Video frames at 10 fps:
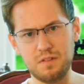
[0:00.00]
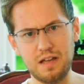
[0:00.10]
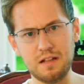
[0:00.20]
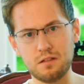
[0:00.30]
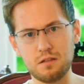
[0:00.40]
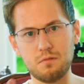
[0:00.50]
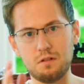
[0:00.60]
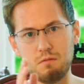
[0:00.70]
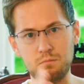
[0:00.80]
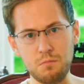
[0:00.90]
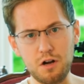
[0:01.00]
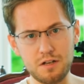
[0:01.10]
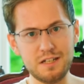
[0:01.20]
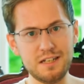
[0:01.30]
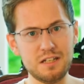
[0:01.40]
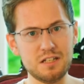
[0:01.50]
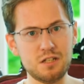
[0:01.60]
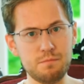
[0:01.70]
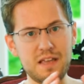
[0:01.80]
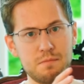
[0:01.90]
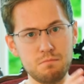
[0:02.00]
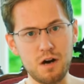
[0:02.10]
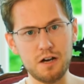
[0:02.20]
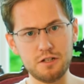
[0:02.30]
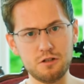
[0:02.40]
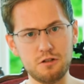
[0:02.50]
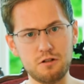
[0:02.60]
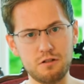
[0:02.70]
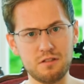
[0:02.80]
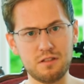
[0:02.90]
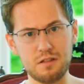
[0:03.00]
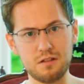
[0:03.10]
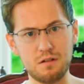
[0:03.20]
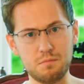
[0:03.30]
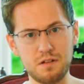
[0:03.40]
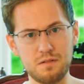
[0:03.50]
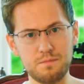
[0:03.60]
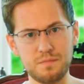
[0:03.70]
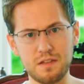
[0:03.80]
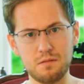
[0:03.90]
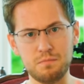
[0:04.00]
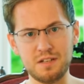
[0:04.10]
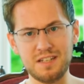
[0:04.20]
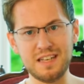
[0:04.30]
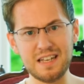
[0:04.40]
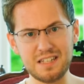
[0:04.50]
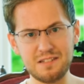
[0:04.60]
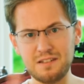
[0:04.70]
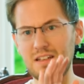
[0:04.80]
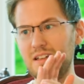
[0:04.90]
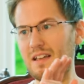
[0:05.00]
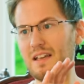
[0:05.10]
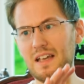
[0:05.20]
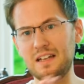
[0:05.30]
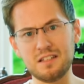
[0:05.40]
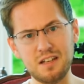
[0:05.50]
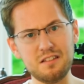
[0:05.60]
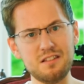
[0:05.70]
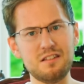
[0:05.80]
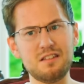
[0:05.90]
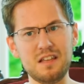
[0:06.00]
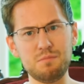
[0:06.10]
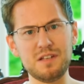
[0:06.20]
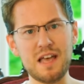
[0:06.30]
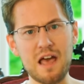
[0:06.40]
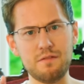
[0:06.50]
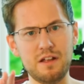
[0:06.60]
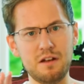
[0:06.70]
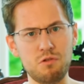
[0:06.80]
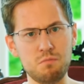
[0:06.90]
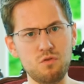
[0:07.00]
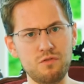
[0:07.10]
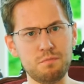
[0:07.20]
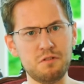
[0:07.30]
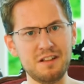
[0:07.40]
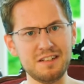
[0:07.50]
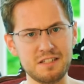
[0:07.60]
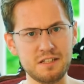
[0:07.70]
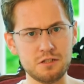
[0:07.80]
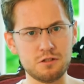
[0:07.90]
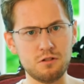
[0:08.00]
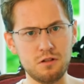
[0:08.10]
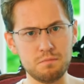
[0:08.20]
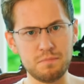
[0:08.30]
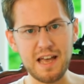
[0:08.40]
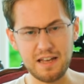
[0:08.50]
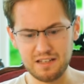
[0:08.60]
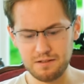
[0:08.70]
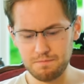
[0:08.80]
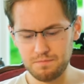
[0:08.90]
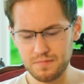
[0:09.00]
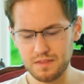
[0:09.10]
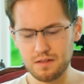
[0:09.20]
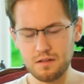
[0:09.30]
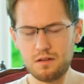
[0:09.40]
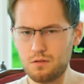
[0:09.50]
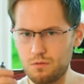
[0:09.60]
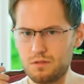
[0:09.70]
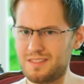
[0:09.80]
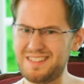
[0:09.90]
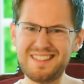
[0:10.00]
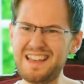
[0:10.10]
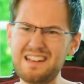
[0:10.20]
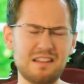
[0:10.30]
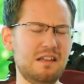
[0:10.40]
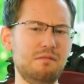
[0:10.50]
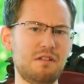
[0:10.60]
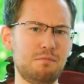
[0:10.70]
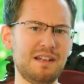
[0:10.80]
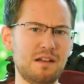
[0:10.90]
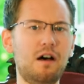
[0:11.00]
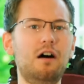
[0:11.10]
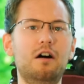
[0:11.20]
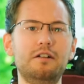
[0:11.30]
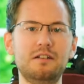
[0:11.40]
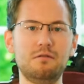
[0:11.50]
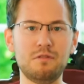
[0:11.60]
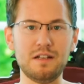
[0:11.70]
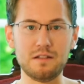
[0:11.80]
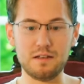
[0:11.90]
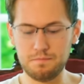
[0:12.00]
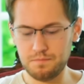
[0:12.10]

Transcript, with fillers: it's marketed to be a modular system, but yet it doesn't seem to have a removable digital back. That seems a bit odd, really.